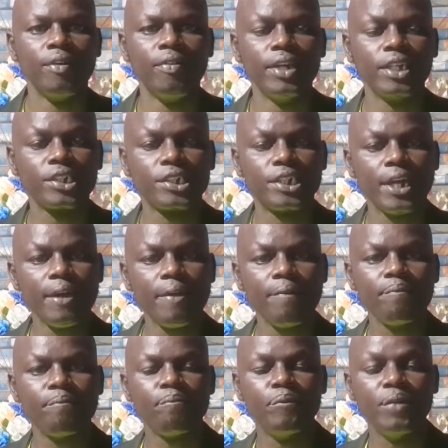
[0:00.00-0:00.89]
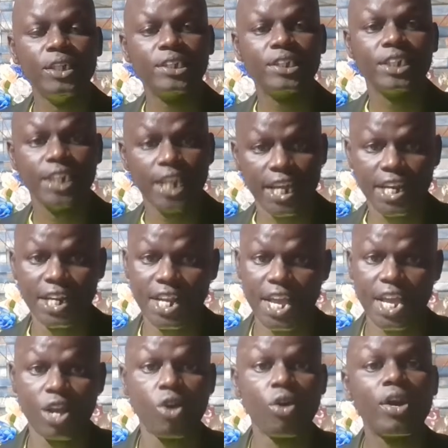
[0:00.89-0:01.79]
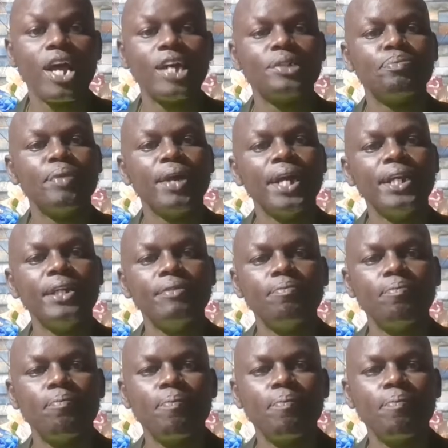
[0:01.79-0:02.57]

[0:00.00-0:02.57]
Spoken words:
this day, this day God has made.